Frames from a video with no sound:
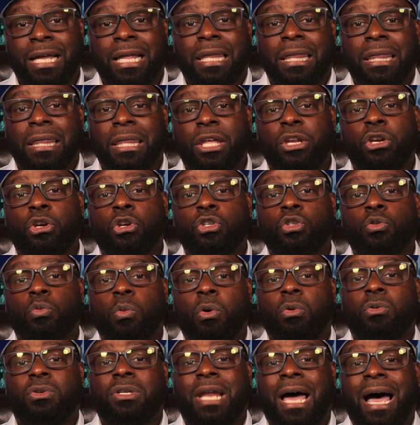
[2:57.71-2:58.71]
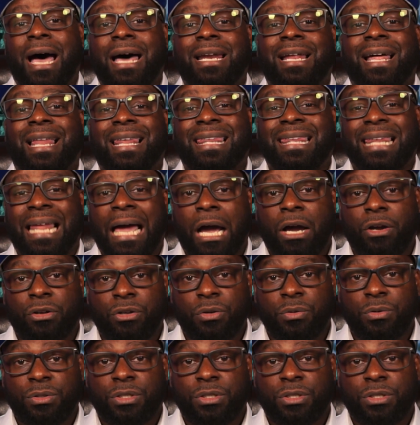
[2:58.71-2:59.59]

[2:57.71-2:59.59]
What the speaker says: lenders will not allow you